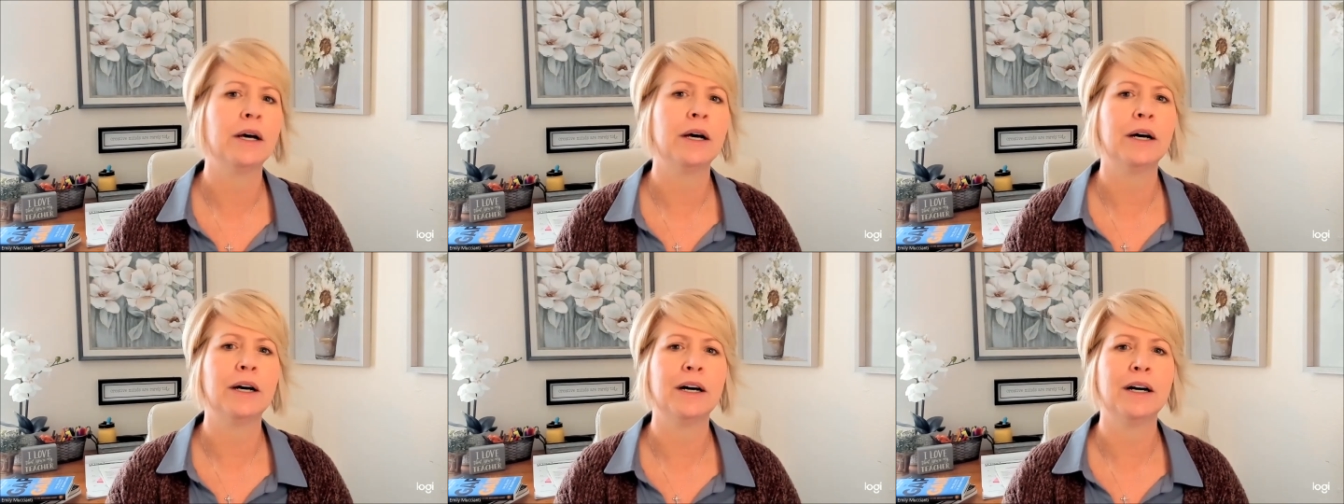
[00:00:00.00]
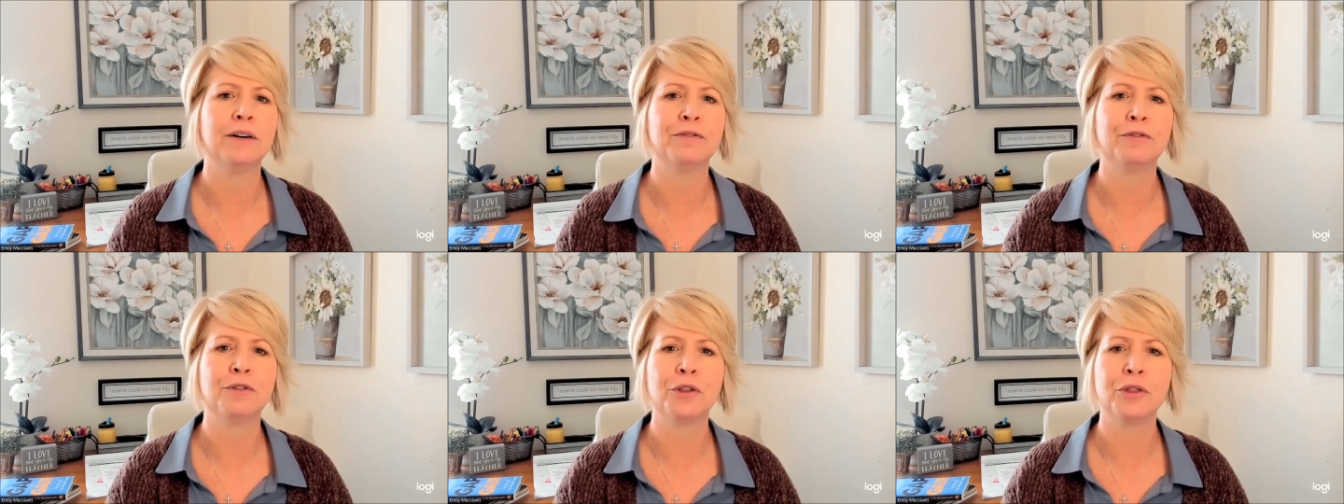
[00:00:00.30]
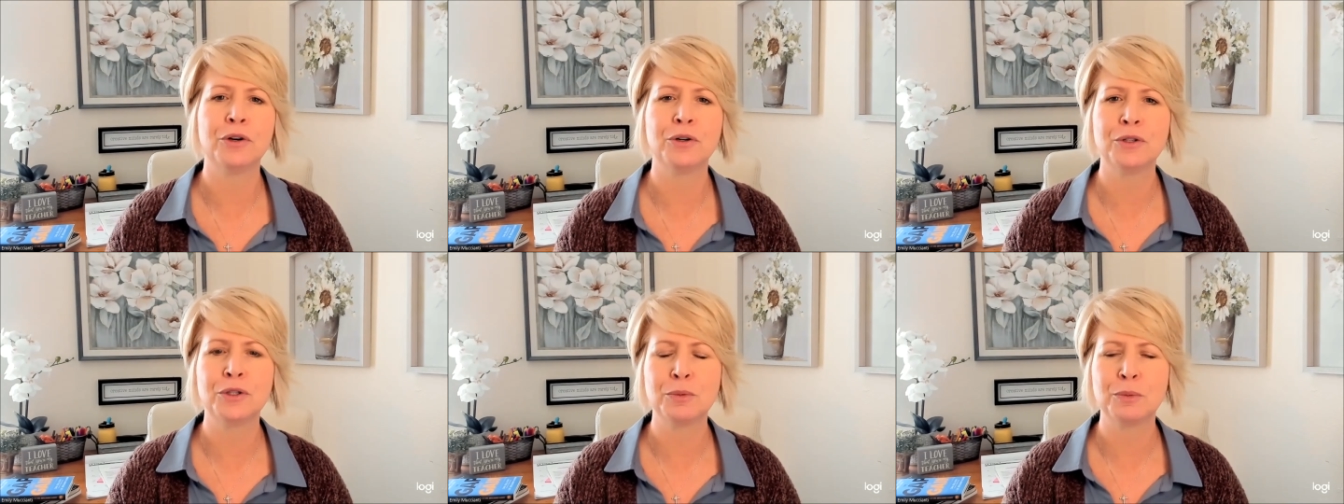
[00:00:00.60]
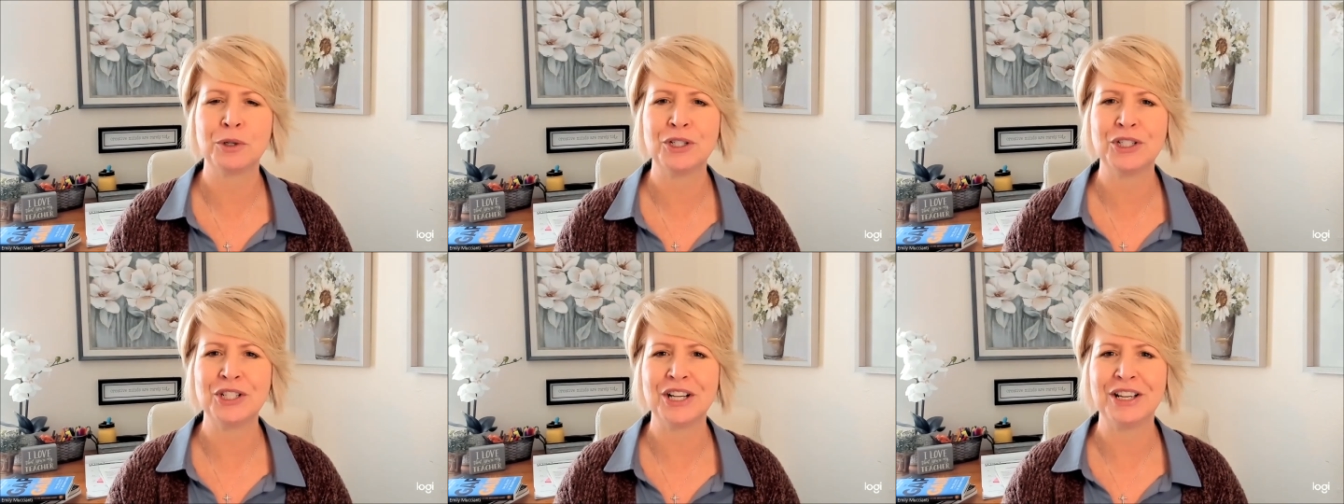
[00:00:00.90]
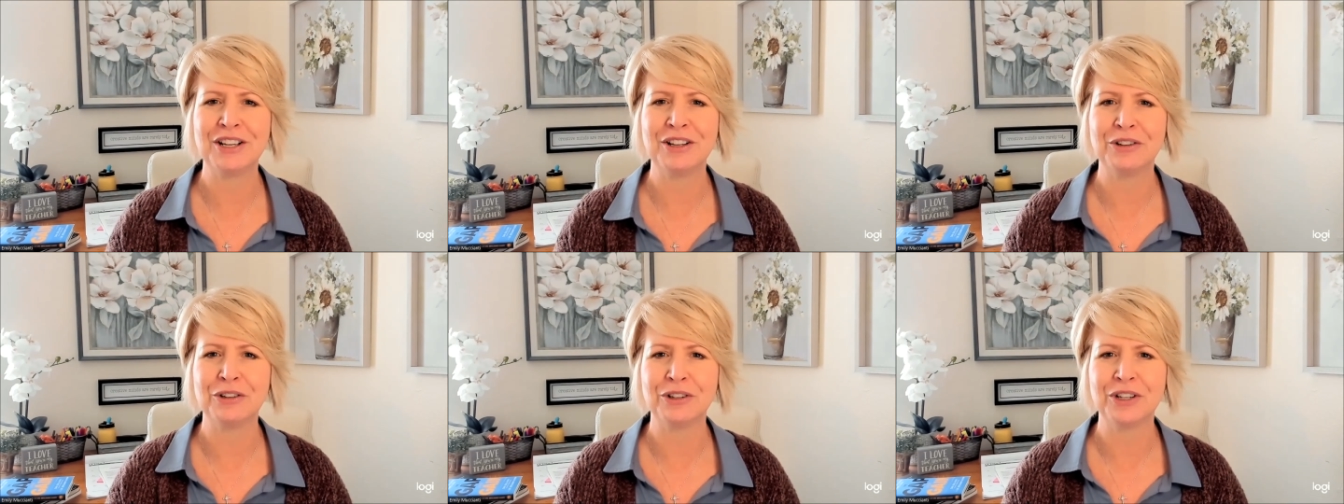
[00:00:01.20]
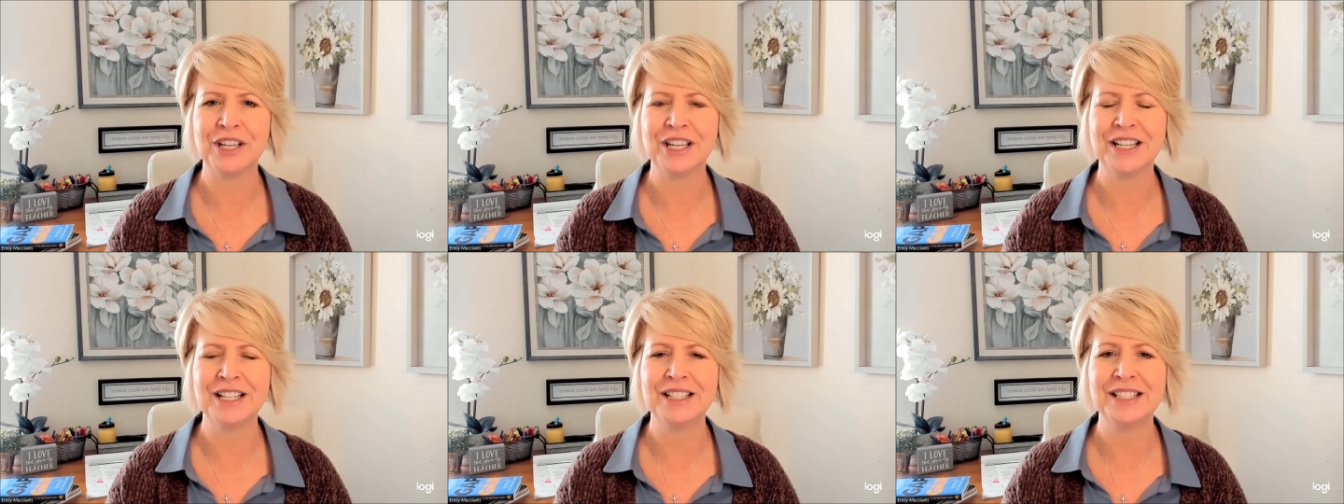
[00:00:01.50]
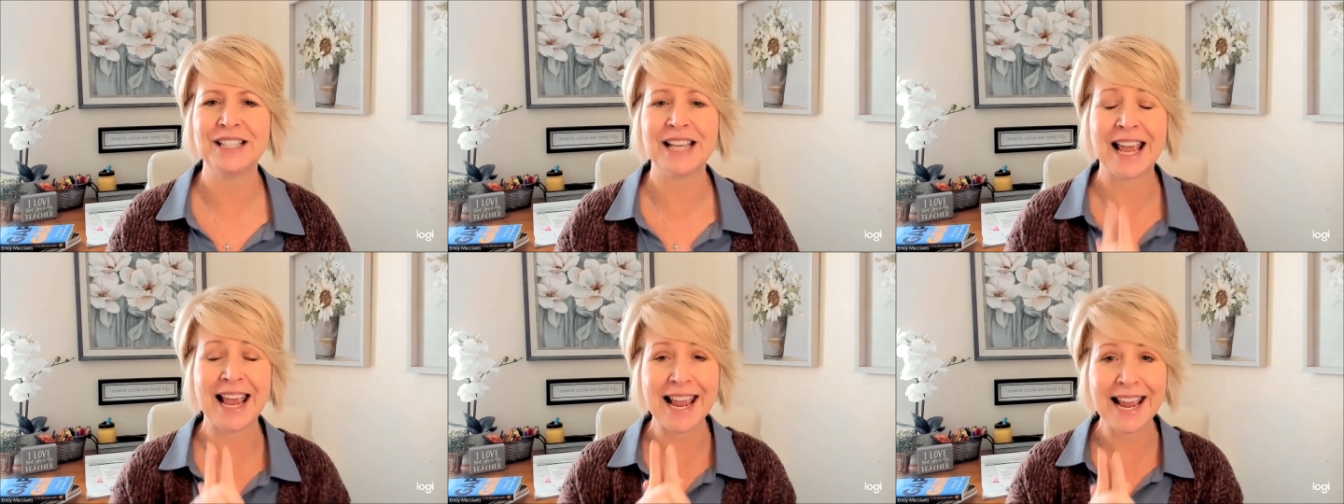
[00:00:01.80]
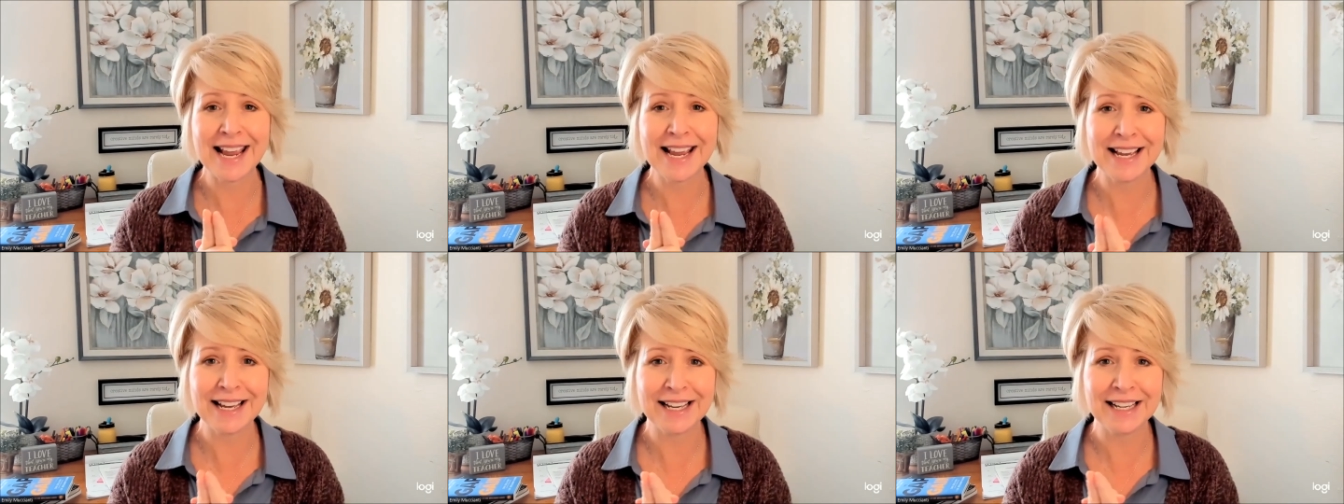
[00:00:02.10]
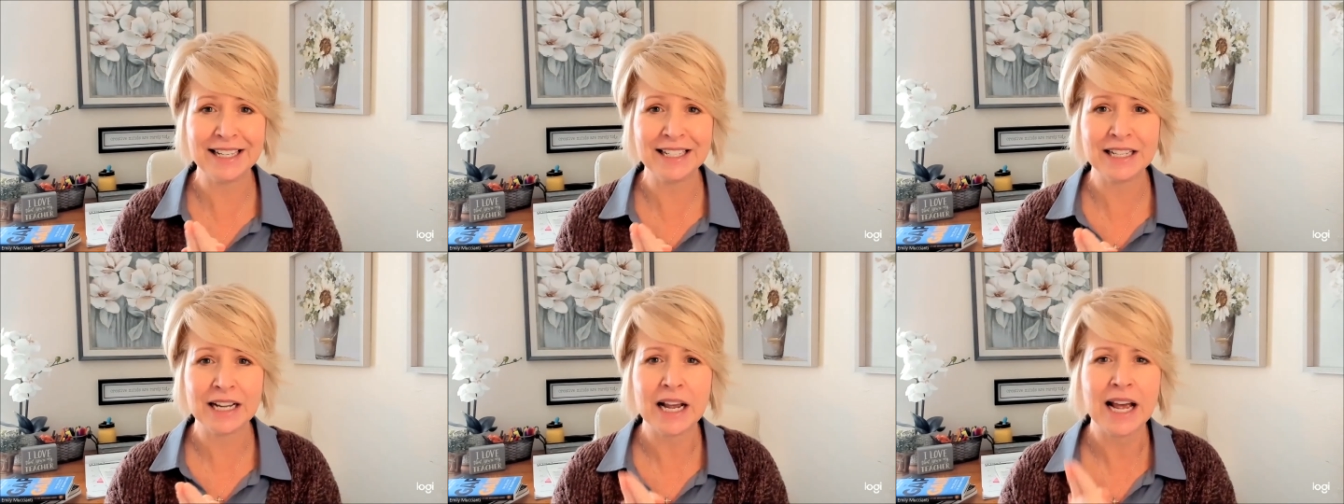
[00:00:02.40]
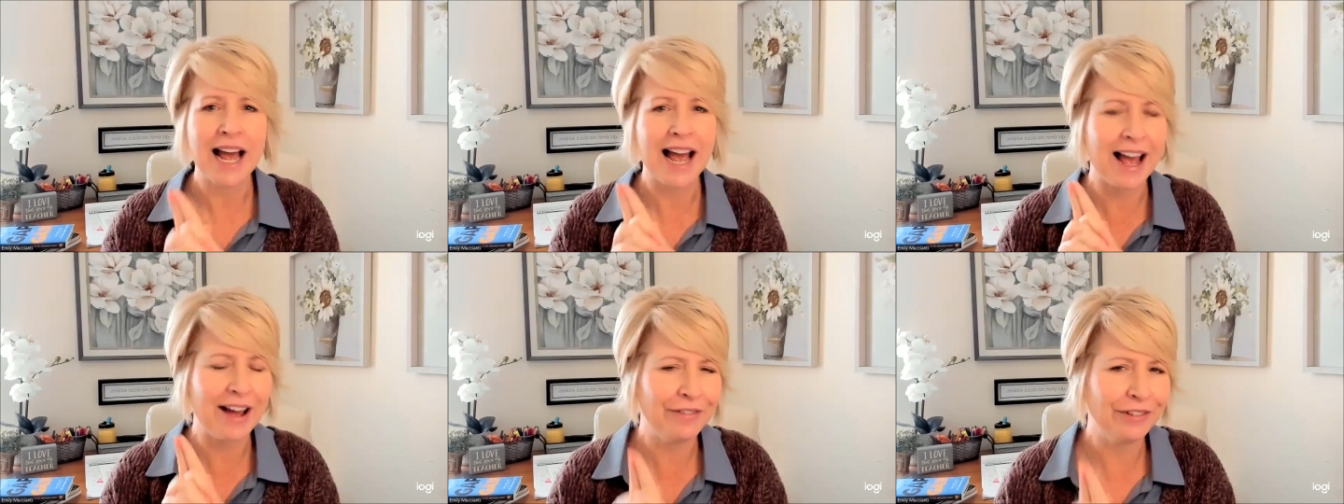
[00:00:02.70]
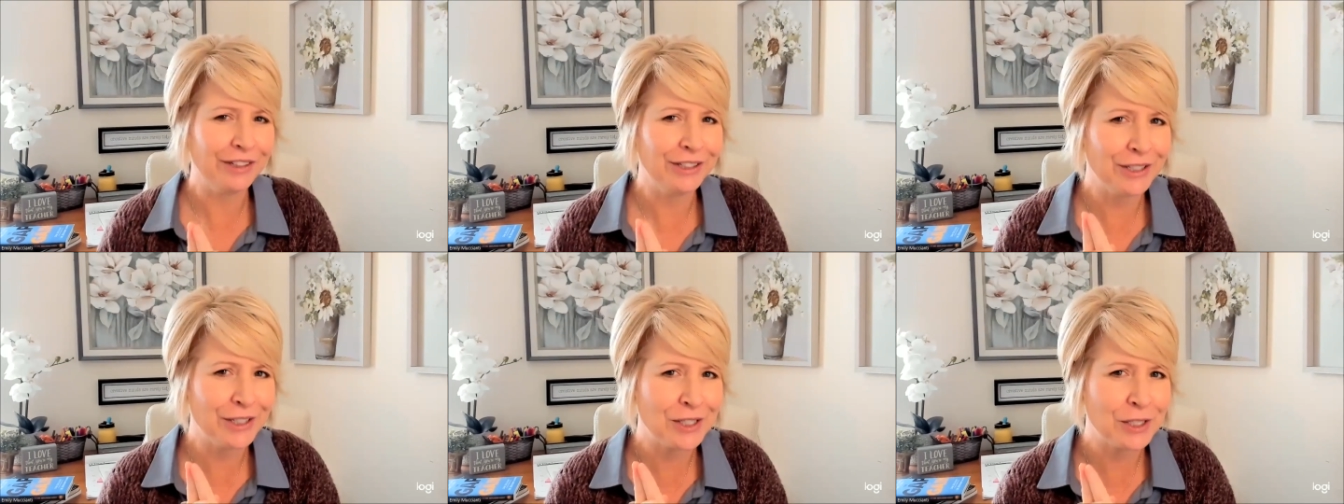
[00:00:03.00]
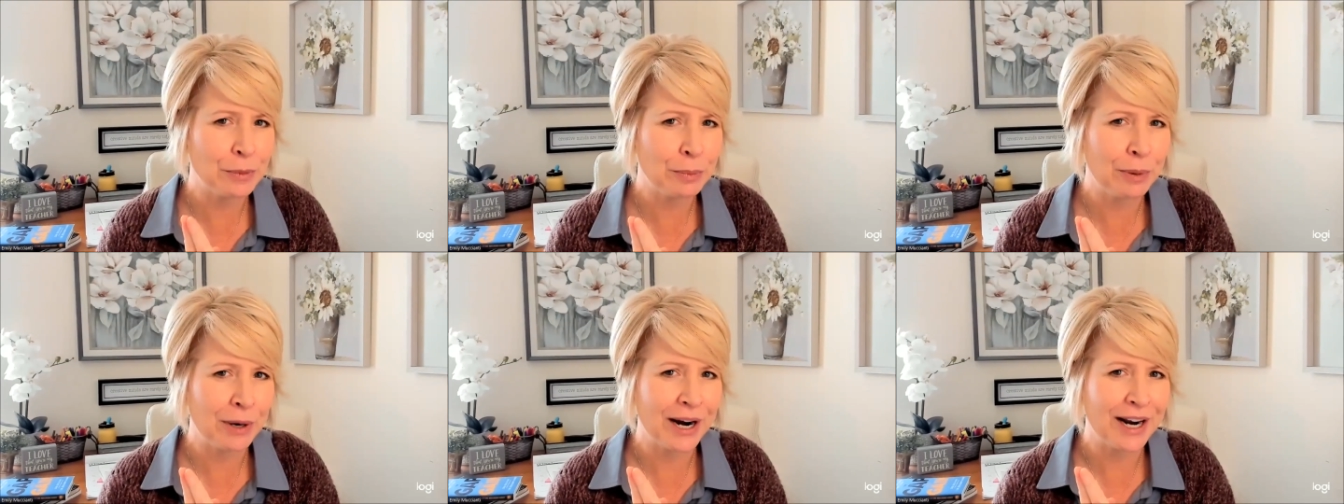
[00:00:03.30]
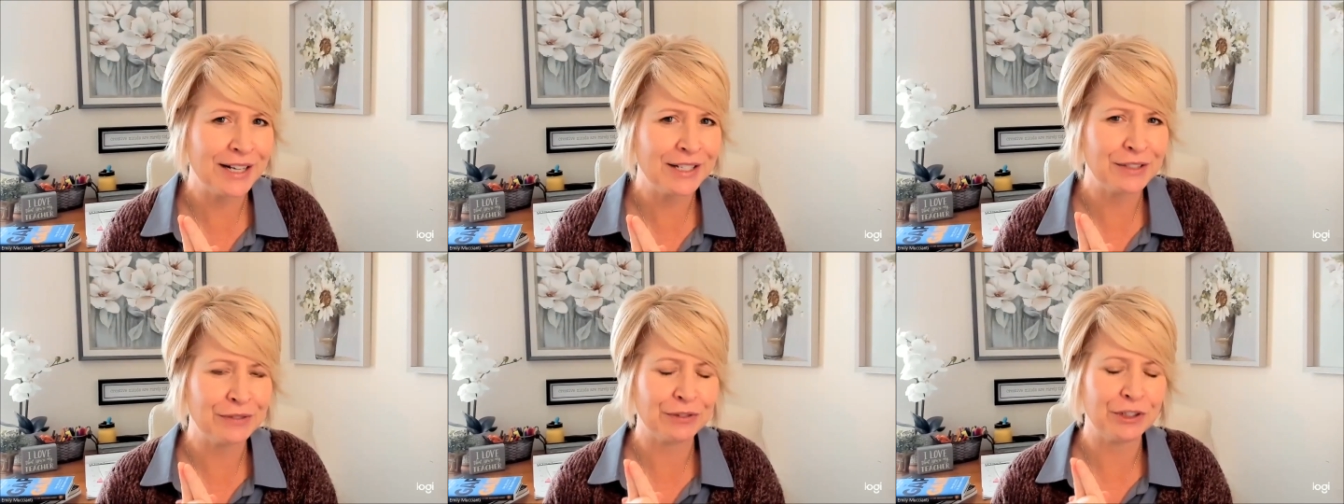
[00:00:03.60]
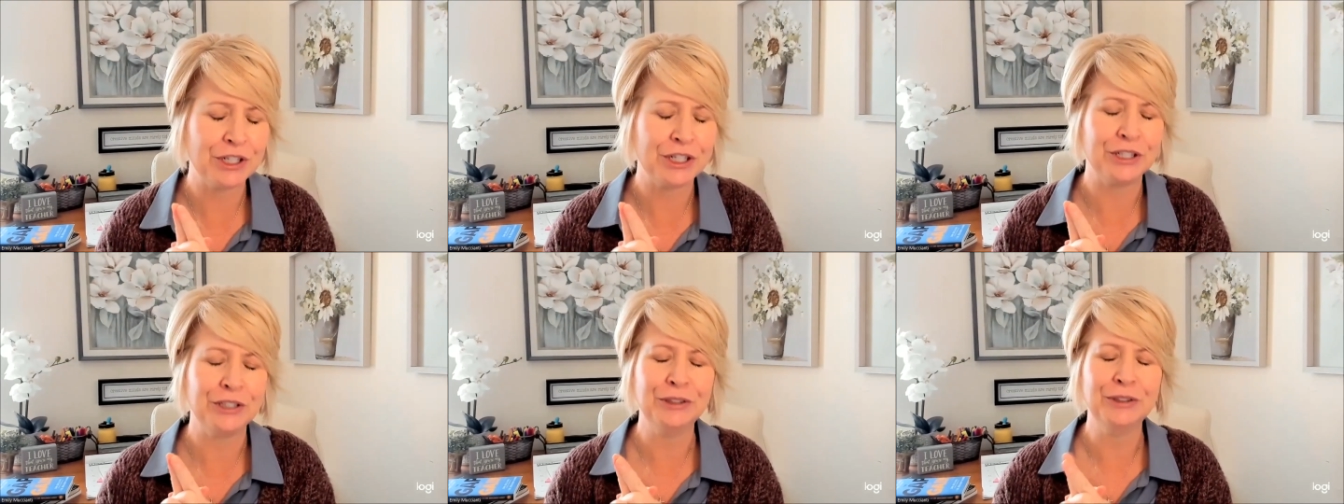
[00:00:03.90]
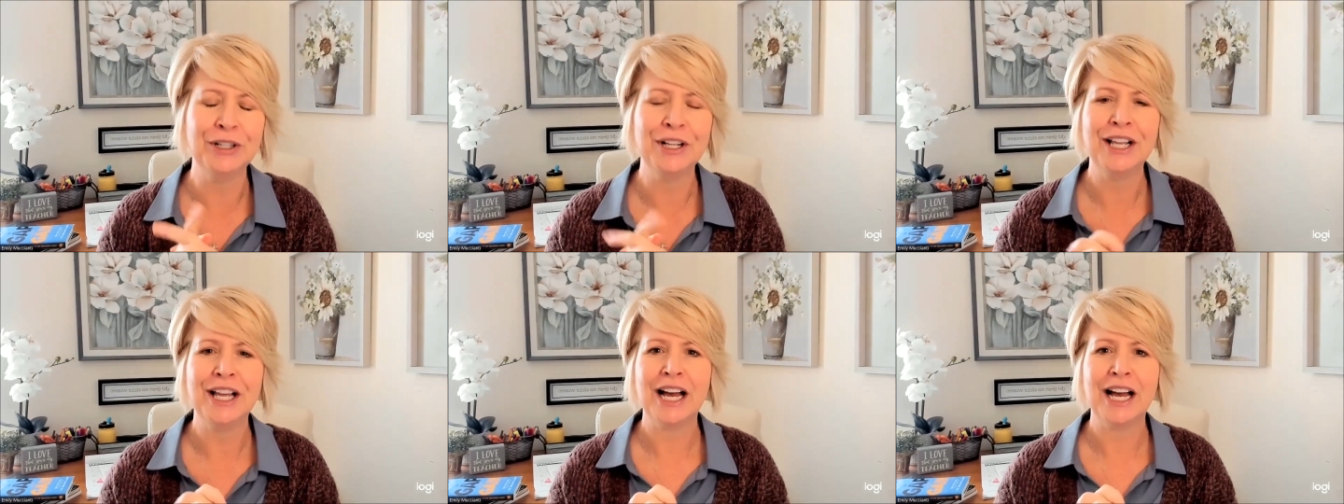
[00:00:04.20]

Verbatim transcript: uh, for those particular kids. And I have a little surprise for you.